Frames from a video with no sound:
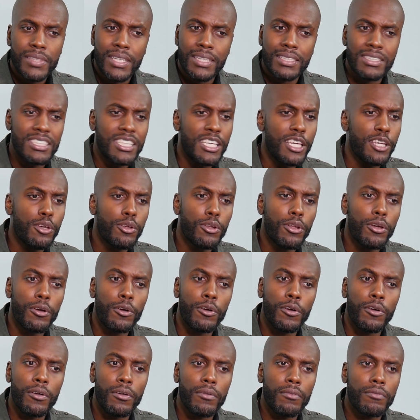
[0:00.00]
continue
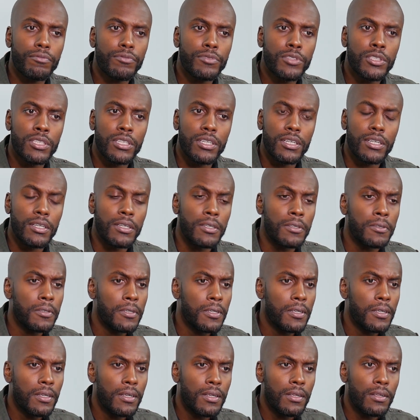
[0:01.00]
to to
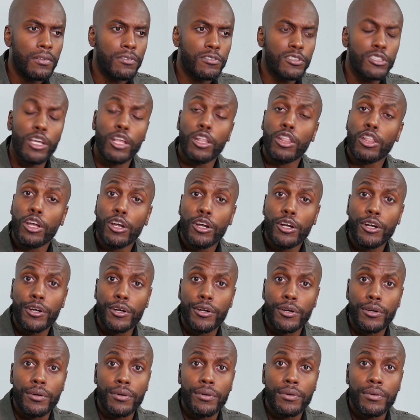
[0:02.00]
to
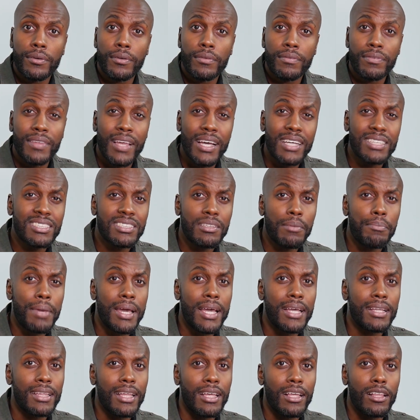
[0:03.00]
learn. That's the
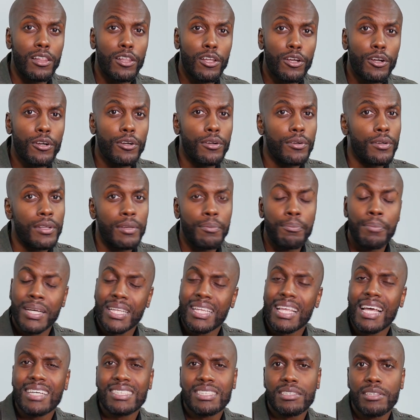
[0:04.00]
main thing, learn. But
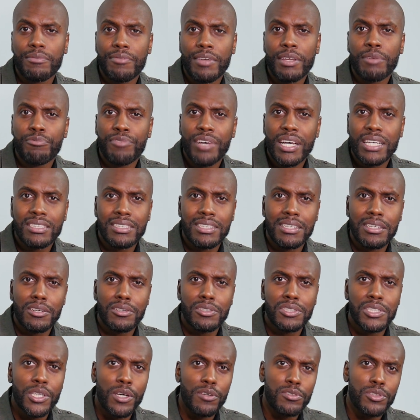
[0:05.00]
that's investing
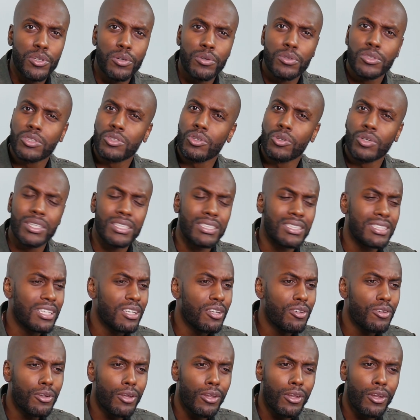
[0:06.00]
yourself. So so
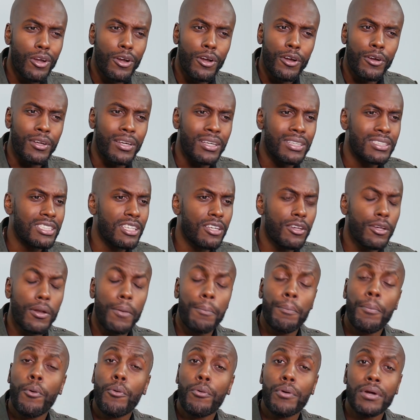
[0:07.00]
continue to learn, continue to
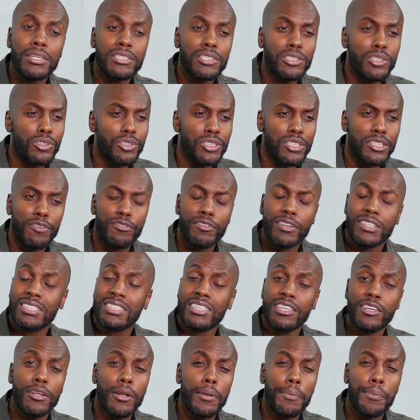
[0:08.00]
pour into yourself,
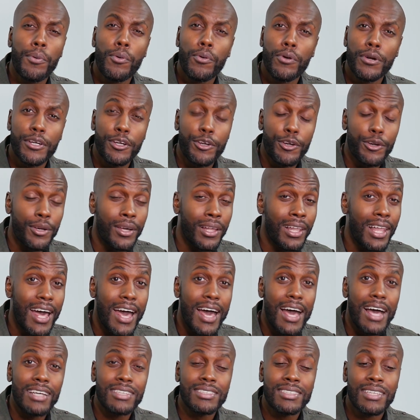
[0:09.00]
continue to pour in your
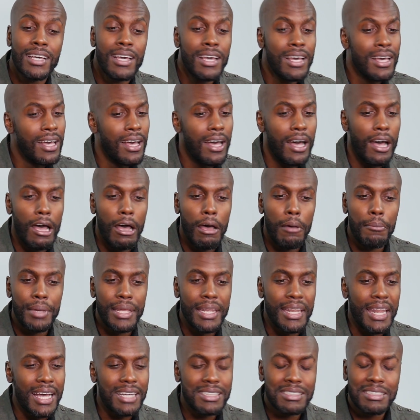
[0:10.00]
glass. Um,
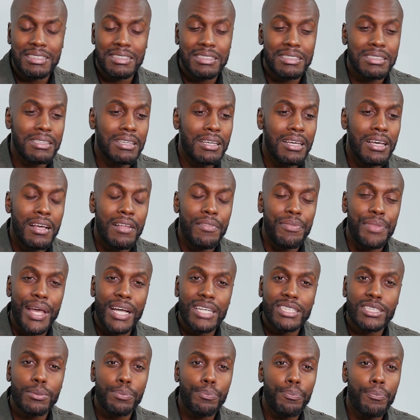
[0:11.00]
and that's
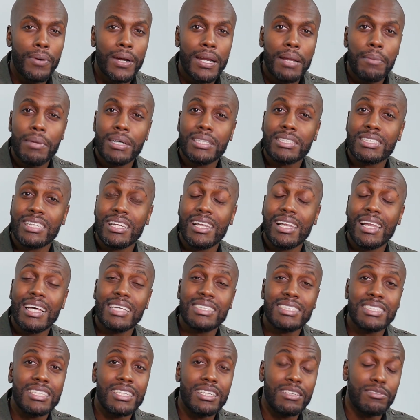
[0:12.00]
that's pretty much the
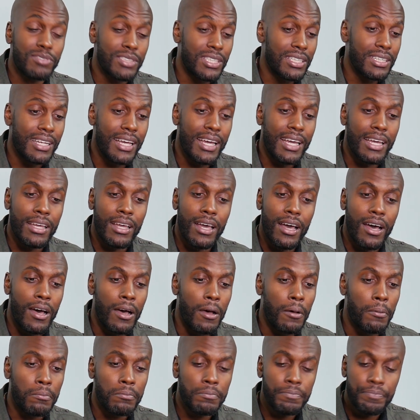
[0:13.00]
lesson of today.
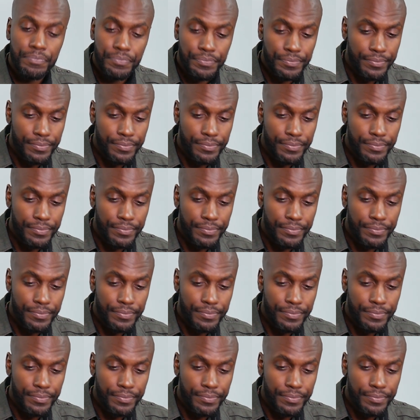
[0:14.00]
Um,